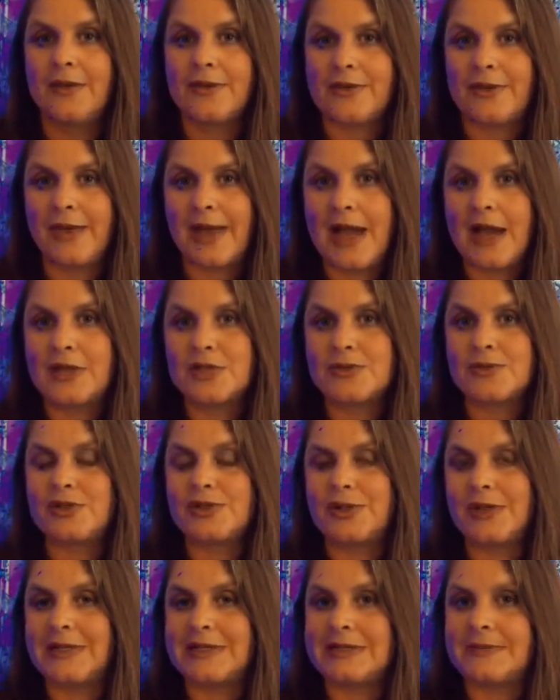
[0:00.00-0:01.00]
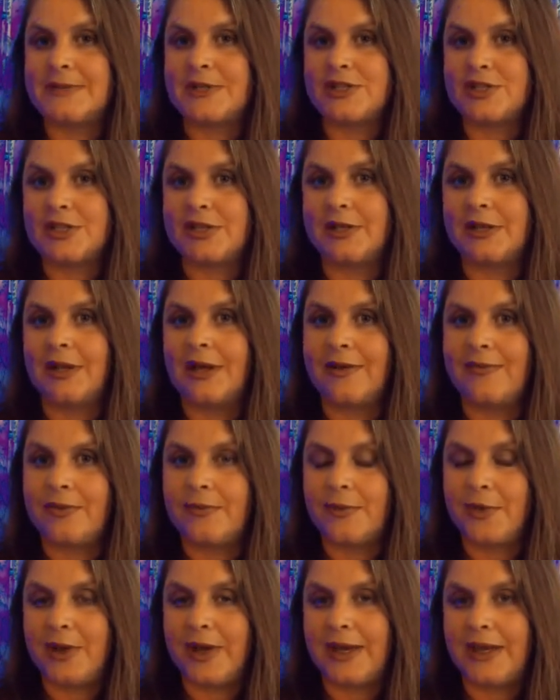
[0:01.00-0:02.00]
So the actual transmission of the
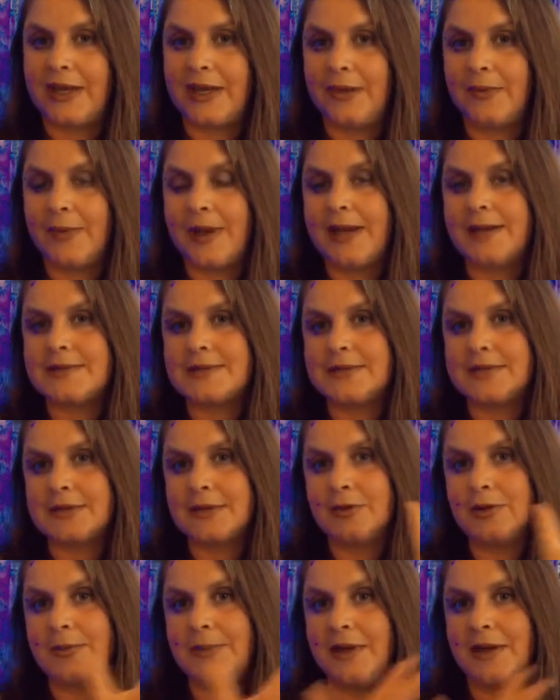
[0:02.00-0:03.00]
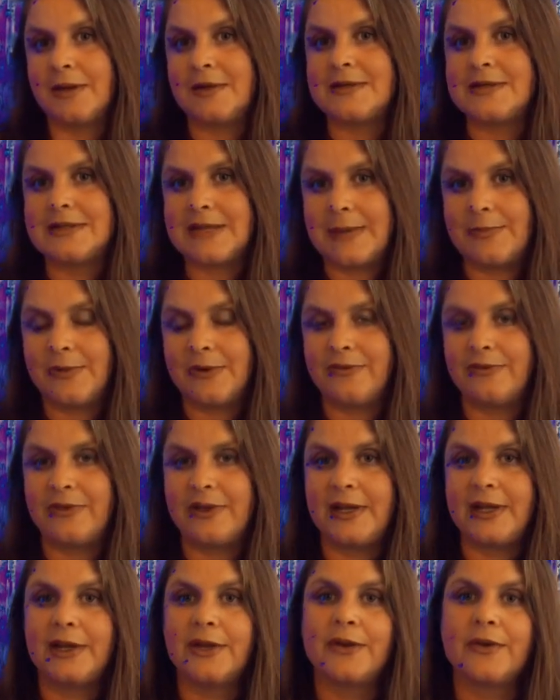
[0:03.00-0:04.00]
Munay key rites is going to be on a separate
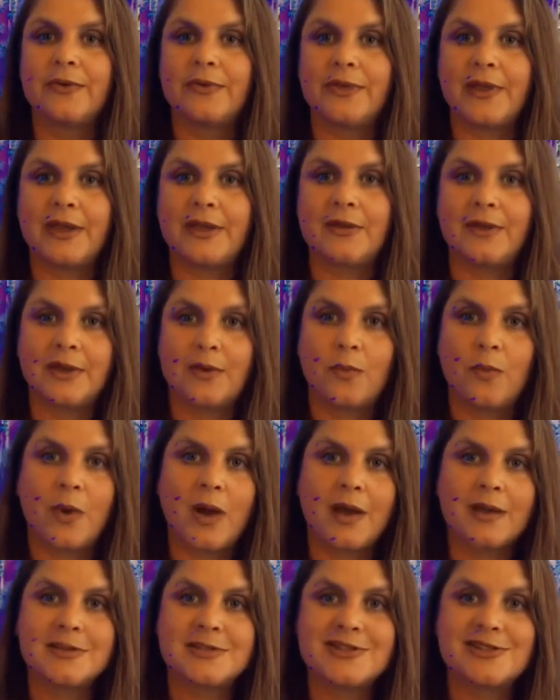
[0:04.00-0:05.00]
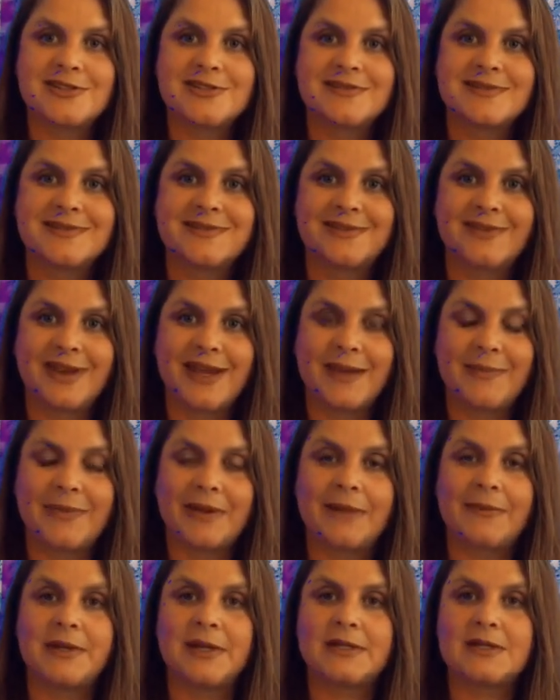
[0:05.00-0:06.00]
video that you can watch. right?
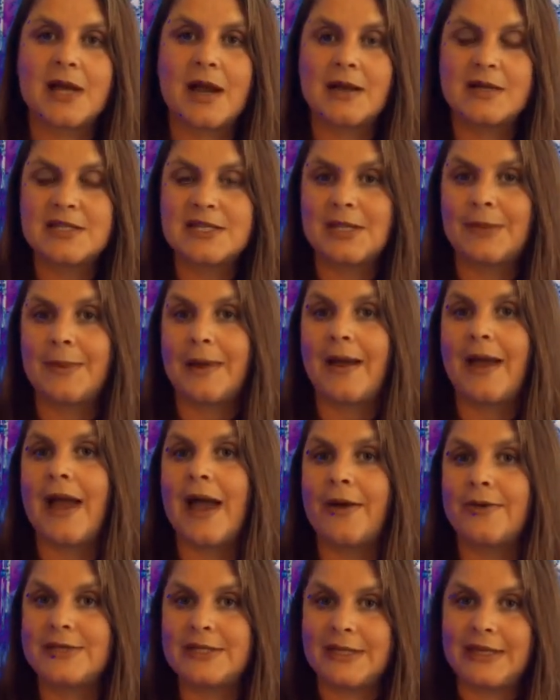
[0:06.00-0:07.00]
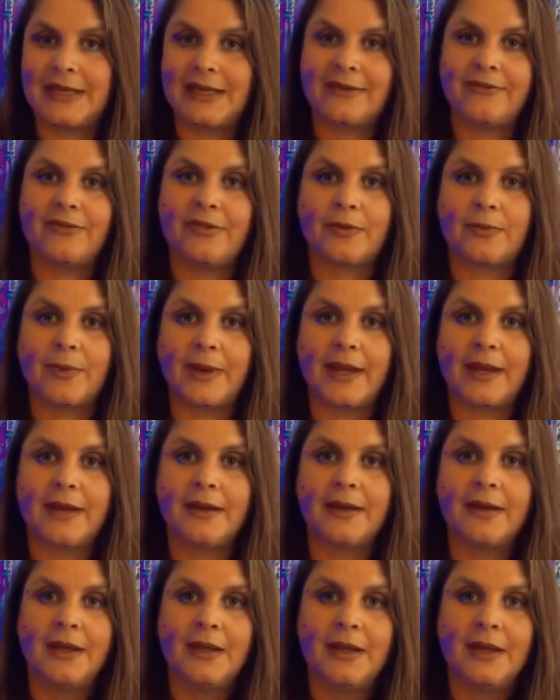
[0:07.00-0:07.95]
But I'm going to talk to you about how to give the rite.